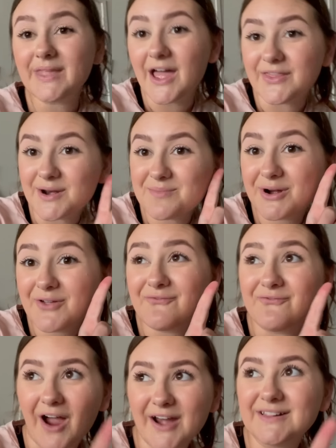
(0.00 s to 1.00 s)
And then I'm gonna
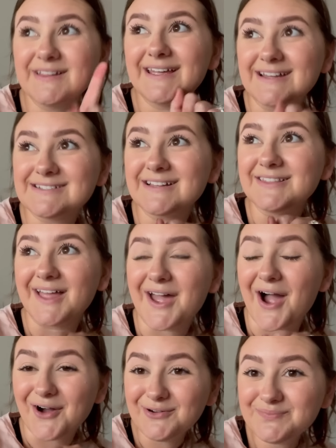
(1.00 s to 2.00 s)
finally get to lay
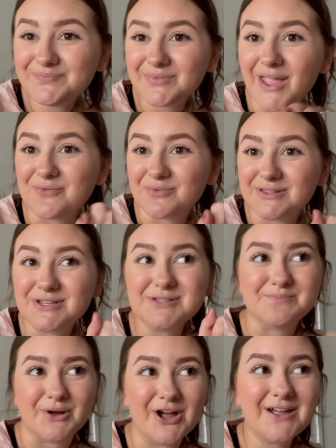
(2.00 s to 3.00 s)
out and read this
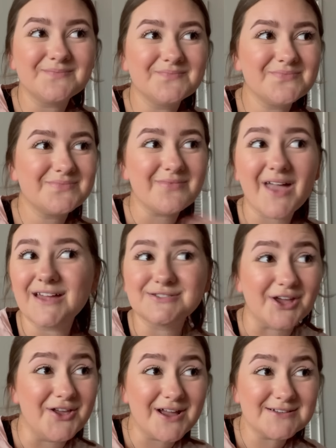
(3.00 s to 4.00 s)
book and
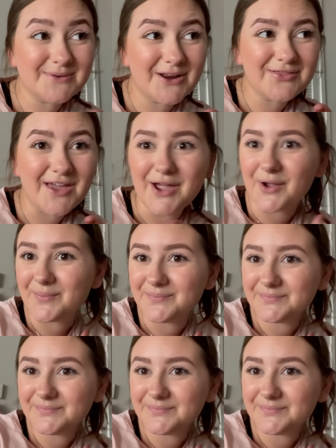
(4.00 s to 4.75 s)
tell you guys what I think.